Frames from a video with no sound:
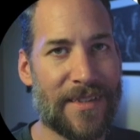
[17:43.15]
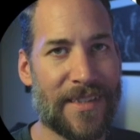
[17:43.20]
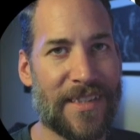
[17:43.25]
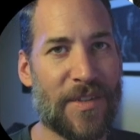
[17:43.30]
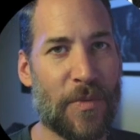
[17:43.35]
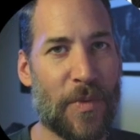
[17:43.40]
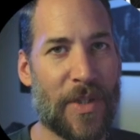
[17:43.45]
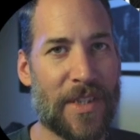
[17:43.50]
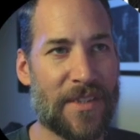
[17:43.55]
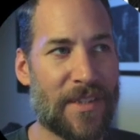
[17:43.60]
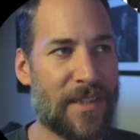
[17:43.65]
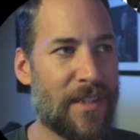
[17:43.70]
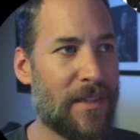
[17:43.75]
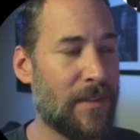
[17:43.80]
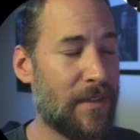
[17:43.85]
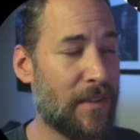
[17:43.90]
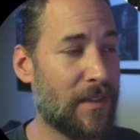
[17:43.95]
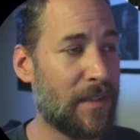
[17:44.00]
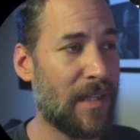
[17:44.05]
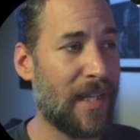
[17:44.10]
what it's going
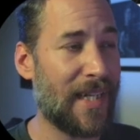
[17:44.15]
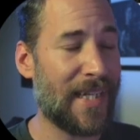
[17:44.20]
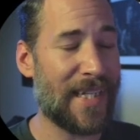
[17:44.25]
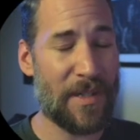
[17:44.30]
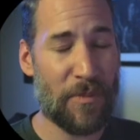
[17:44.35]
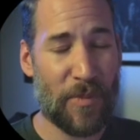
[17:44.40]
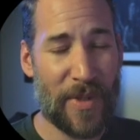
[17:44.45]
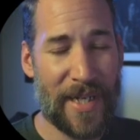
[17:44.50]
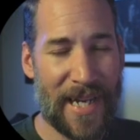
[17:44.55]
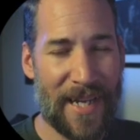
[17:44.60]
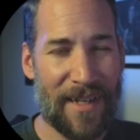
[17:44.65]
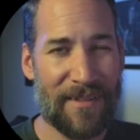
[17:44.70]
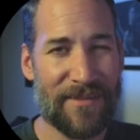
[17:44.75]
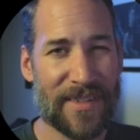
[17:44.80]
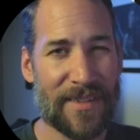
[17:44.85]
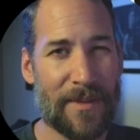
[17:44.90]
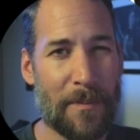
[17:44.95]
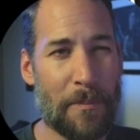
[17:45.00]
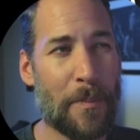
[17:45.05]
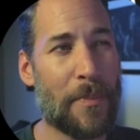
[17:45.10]
to look like. And we have
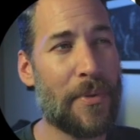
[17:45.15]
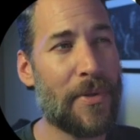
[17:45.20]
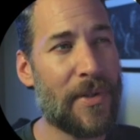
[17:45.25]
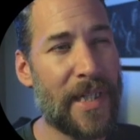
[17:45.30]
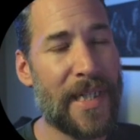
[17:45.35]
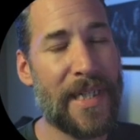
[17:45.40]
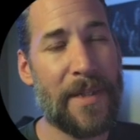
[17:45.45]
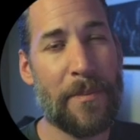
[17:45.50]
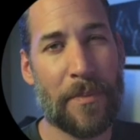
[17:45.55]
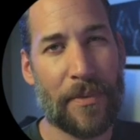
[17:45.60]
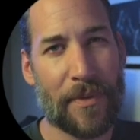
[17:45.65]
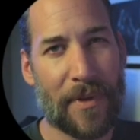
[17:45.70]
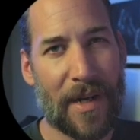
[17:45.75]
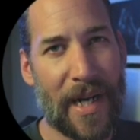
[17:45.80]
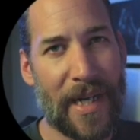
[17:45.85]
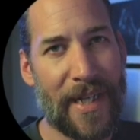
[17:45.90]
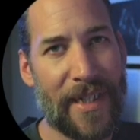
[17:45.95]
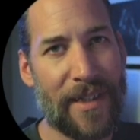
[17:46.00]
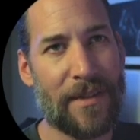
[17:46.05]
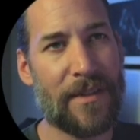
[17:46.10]
some pretty
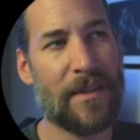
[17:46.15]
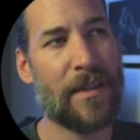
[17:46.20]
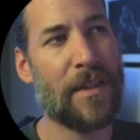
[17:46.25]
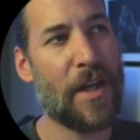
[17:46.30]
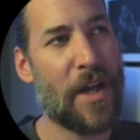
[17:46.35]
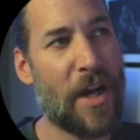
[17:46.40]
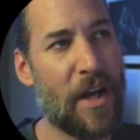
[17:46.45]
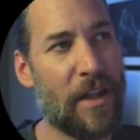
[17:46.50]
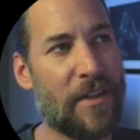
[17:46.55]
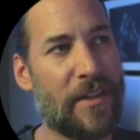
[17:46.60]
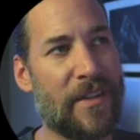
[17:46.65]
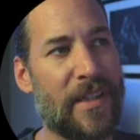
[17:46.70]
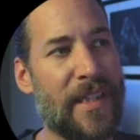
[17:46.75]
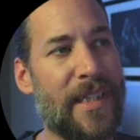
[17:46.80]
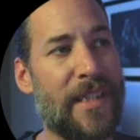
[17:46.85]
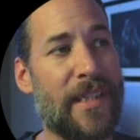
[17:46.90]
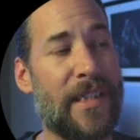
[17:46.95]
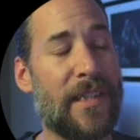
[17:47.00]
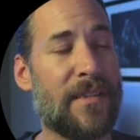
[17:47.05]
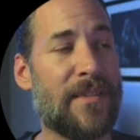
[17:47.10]
bright color
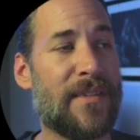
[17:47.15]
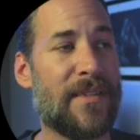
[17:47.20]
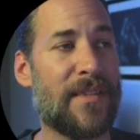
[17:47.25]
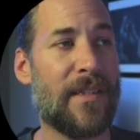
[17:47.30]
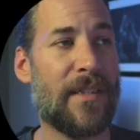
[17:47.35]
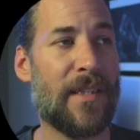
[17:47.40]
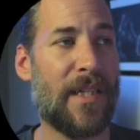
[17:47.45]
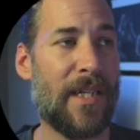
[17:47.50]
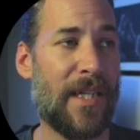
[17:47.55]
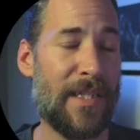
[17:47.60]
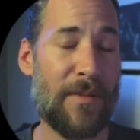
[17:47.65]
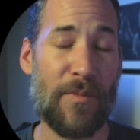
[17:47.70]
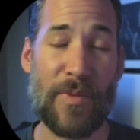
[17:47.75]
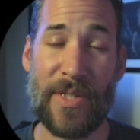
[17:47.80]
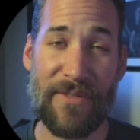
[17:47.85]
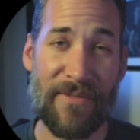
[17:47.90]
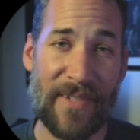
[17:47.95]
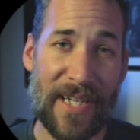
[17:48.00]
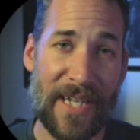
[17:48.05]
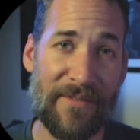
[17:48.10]
inks, and
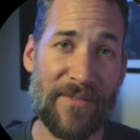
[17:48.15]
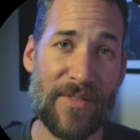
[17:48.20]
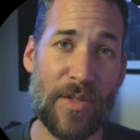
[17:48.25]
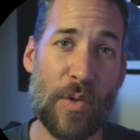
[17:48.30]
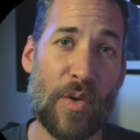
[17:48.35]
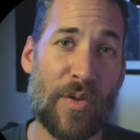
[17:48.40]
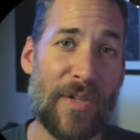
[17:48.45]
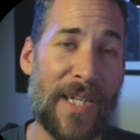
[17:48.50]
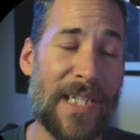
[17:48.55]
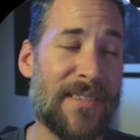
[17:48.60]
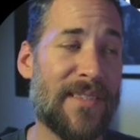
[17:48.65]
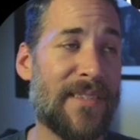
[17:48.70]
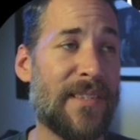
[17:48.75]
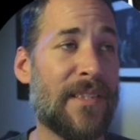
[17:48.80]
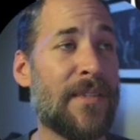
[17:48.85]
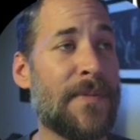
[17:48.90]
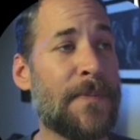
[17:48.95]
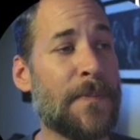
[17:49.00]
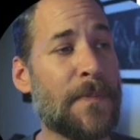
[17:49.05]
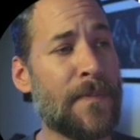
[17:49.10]
we even have
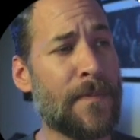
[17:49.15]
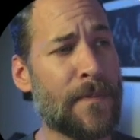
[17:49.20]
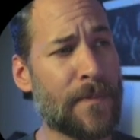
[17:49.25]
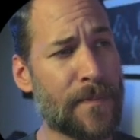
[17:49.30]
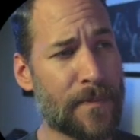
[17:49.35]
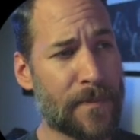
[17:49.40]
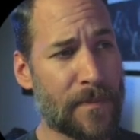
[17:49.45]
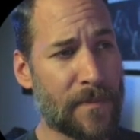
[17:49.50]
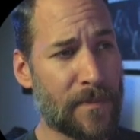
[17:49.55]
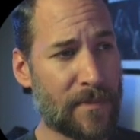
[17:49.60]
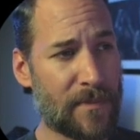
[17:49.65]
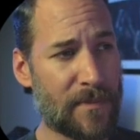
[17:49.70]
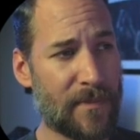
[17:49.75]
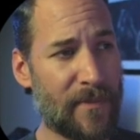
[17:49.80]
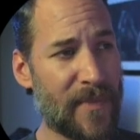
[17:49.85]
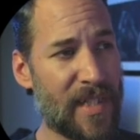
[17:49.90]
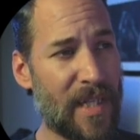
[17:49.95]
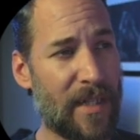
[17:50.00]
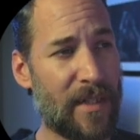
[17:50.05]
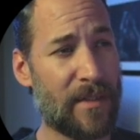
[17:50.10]
fluorescent.
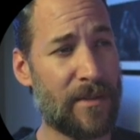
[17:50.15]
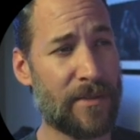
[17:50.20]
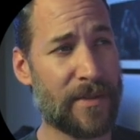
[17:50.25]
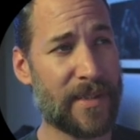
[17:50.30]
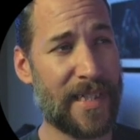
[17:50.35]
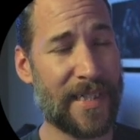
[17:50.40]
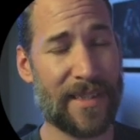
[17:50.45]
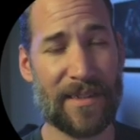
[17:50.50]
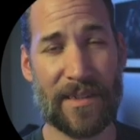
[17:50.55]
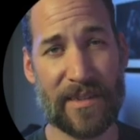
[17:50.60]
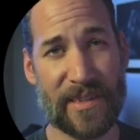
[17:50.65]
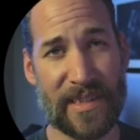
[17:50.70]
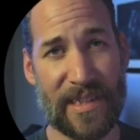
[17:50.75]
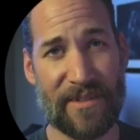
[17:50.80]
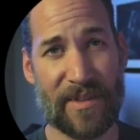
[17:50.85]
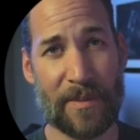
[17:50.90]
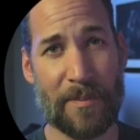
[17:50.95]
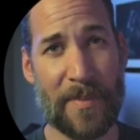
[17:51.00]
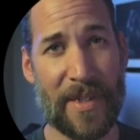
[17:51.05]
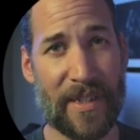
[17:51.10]
I don't think there's
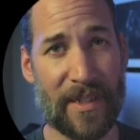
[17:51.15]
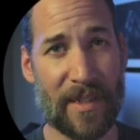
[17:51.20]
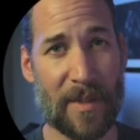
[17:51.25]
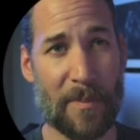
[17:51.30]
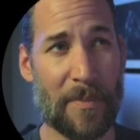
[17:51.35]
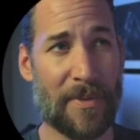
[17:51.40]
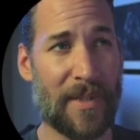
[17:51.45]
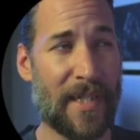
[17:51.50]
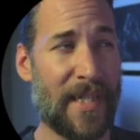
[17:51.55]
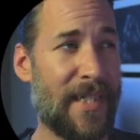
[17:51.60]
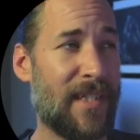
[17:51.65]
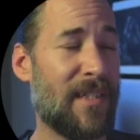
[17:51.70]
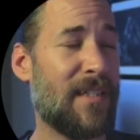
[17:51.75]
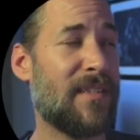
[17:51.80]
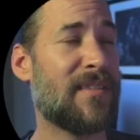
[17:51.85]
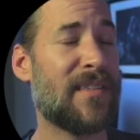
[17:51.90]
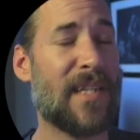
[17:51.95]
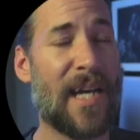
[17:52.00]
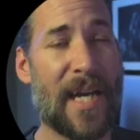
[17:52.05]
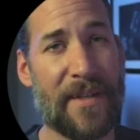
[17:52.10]
ever been a complaint,
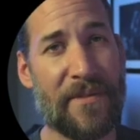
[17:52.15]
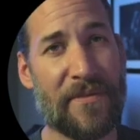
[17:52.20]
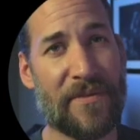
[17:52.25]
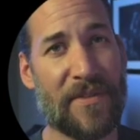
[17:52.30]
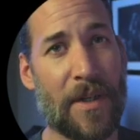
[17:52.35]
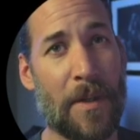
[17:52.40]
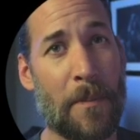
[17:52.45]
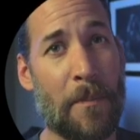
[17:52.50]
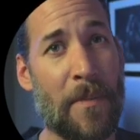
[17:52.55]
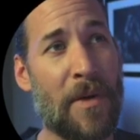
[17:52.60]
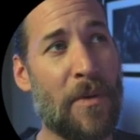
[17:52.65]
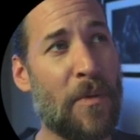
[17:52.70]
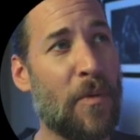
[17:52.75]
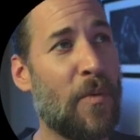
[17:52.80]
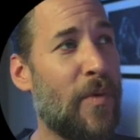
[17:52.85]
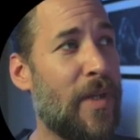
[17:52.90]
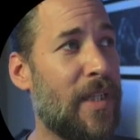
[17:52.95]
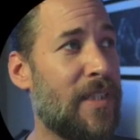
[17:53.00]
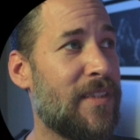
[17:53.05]
aside from when